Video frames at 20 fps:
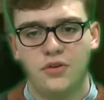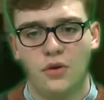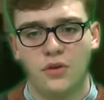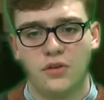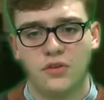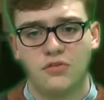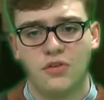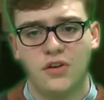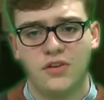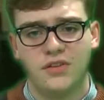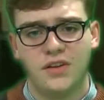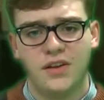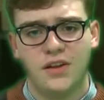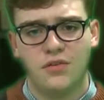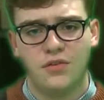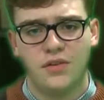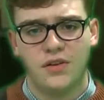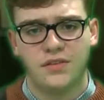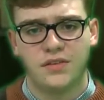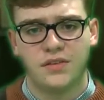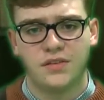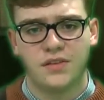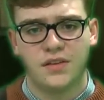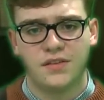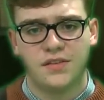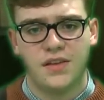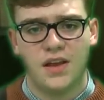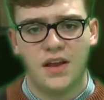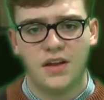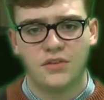shots gradually increases
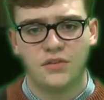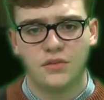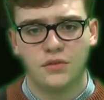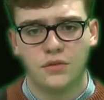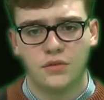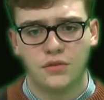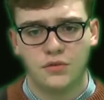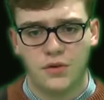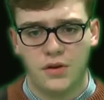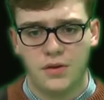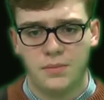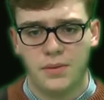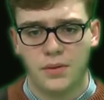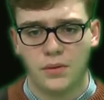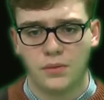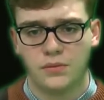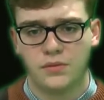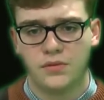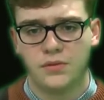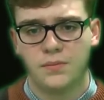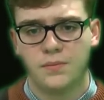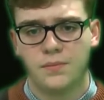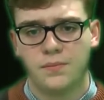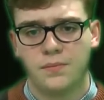as the action on screen builds.